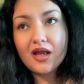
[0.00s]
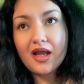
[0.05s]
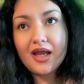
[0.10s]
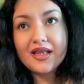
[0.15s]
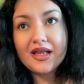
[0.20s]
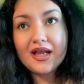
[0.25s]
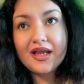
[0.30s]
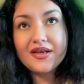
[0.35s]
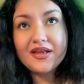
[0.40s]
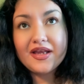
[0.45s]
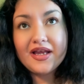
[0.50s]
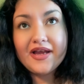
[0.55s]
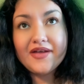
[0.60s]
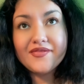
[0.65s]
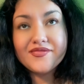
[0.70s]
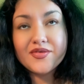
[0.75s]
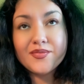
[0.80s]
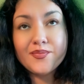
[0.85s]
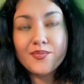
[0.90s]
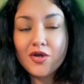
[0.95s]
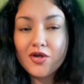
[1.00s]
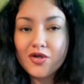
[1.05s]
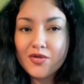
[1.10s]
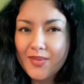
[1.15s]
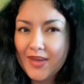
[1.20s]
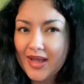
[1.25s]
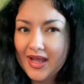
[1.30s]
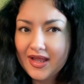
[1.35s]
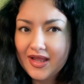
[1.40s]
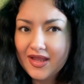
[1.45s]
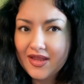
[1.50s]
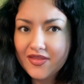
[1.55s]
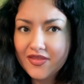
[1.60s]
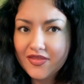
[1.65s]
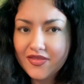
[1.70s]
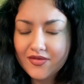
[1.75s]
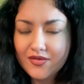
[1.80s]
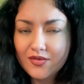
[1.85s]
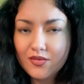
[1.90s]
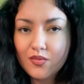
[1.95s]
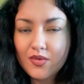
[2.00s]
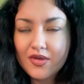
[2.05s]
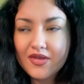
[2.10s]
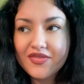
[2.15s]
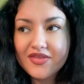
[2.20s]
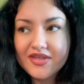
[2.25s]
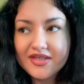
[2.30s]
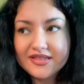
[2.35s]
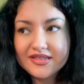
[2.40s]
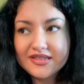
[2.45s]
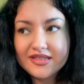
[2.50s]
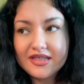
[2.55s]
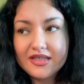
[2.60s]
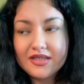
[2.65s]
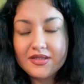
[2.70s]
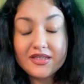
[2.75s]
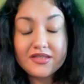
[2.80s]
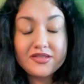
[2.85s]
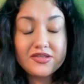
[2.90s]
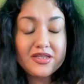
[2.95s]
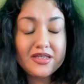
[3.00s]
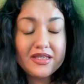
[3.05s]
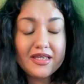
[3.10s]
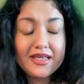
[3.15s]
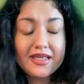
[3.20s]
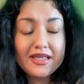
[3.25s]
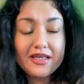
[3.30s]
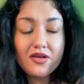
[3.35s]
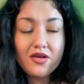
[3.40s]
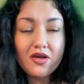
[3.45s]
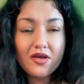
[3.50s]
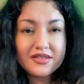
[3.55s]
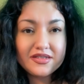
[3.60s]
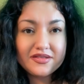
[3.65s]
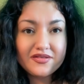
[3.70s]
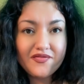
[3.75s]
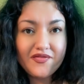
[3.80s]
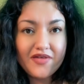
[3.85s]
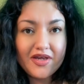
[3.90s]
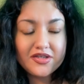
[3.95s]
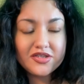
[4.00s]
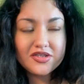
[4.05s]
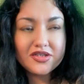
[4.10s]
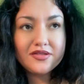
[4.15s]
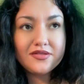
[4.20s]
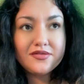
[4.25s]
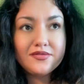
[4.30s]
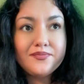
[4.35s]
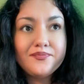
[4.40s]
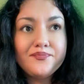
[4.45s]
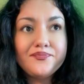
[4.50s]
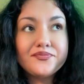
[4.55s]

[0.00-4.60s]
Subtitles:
I kind of have to bird bath with this thing because it can cause infection.